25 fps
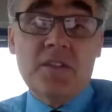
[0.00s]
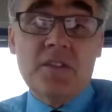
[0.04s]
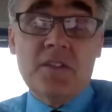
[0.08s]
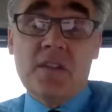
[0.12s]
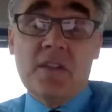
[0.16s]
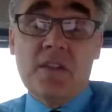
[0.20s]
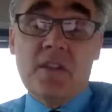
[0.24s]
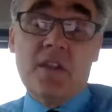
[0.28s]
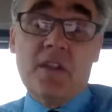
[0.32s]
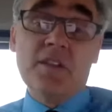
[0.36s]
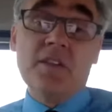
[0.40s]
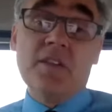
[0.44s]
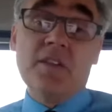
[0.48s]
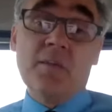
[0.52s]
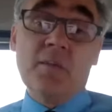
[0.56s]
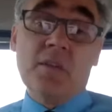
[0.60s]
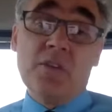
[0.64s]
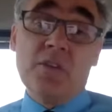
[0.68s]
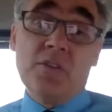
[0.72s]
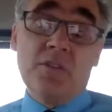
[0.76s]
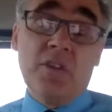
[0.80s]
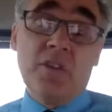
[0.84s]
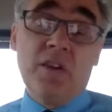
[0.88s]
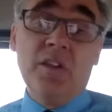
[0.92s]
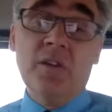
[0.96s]
And the nice thing with the
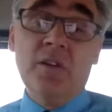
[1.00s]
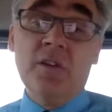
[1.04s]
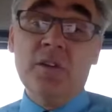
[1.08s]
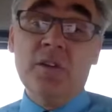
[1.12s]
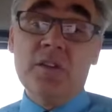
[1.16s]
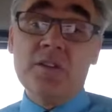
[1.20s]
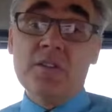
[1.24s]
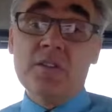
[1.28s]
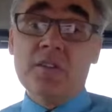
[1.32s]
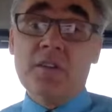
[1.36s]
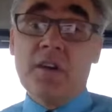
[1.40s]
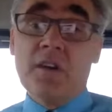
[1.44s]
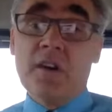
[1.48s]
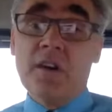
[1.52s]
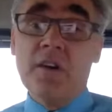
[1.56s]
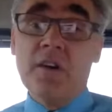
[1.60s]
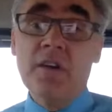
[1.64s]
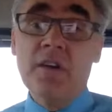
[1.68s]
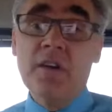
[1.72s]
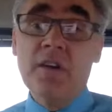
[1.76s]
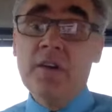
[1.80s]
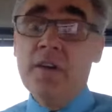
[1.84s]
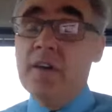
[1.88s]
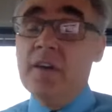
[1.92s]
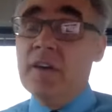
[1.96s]
Trello lists are,
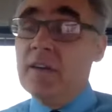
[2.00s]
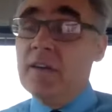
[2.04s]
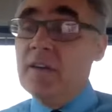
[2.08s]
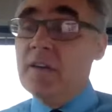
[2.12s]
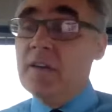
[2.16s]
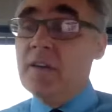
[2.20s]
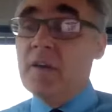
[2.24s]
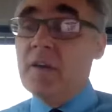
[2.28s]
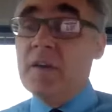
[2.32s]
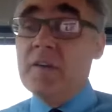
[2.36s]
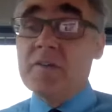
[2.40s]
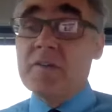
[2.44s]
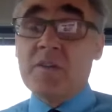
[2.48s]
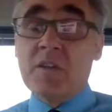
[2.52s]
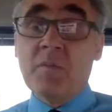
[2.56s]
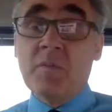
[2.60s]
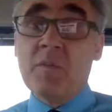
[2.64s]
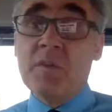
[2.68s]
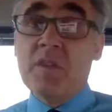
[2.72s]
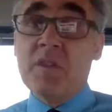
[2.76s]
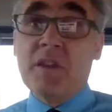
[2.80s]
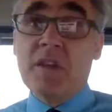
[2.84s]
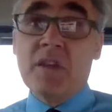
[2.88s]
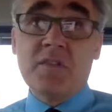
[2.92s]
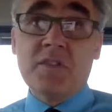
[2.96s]
if
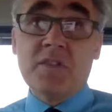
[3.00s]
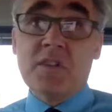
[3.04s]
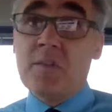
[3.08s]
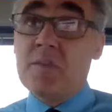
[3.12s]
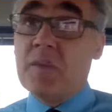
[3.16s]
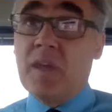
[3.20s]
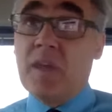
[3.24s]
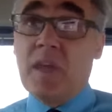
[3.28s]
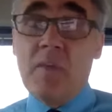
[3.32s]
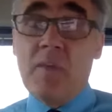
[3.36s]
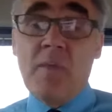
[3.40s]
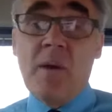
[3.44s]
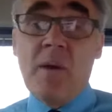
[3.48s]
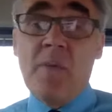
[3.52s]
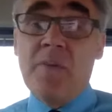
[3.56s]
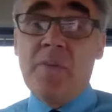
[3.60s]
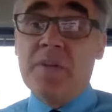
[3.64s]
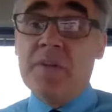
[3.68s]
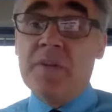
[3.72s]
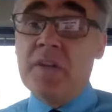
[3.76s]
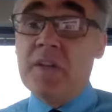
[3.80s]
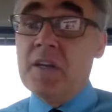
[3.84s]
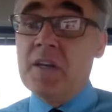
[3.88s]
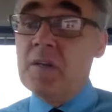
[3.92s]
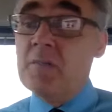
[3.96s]
something came up that
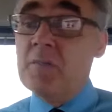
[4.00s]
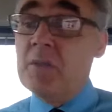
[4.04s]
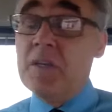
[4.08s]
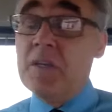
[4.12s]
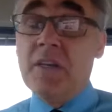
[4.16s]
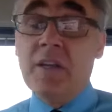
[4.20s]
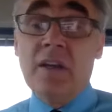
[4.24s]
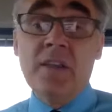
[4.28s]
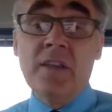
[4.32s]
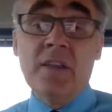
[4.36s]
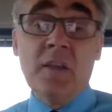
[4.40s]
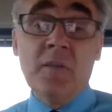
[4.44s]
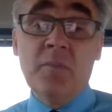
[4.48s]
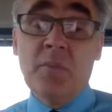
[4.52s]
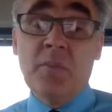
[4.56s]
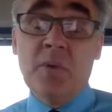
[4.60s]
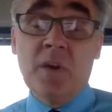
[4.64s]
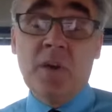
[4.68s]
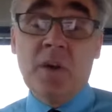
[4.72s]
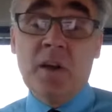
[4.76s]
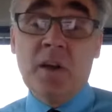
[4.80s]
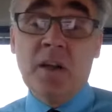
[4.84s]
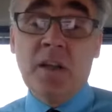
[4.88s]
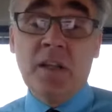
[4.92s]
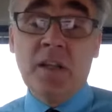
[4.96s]
needed to be done, they'd put
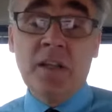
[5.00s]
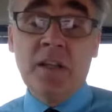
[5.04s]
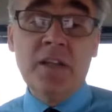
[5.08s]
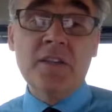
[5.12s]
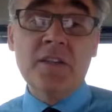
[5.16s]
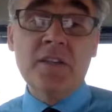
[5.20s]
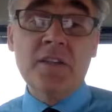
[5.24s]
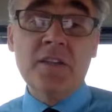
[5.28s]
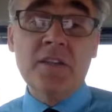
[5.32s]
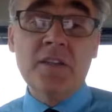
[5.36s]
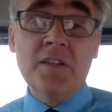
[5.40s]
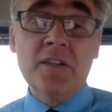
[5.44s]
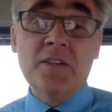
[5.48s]
it on a list.